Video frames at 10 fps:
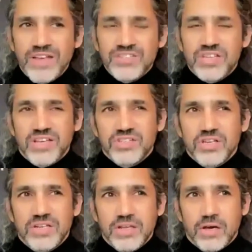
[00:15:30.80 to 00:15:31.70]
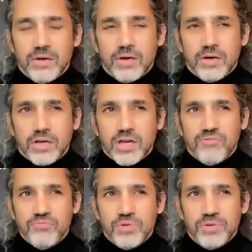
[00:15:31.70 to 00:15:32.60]
that's certainly
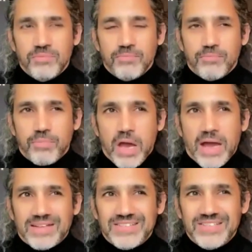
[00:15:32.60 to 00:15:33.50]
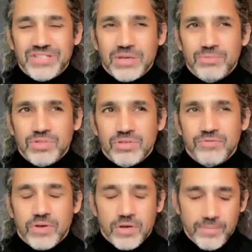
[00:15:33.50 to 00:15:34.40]
government backed in terms of
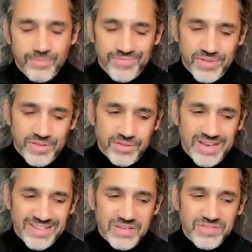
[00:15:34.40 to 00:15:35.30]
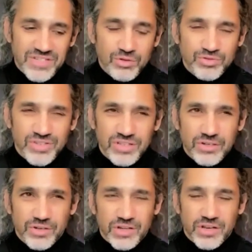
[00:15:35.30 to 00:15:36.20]
the activity, and also
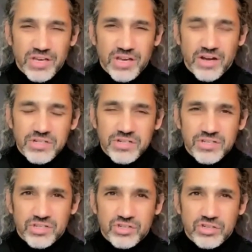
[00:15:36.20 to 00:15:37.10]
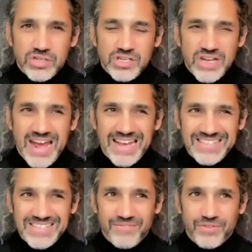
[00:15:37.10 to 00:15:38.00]
looking at hydrogen as a strategic
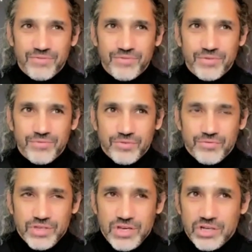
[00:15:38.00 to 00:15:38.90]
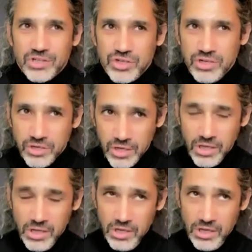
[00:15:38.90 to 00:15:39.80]
asset for the country, and
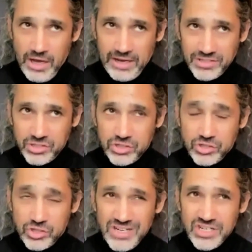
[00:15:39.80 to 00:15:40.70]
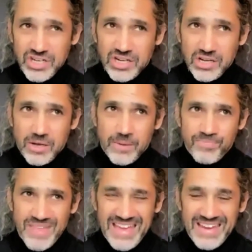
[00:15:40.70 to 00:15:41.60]
I guess a strategic
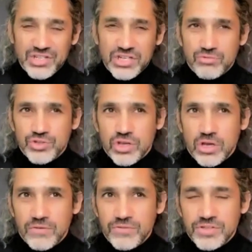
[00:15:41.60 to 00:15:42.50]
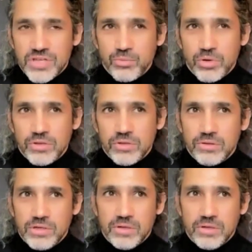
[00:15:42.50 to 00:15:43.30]
energy reserve in the same way that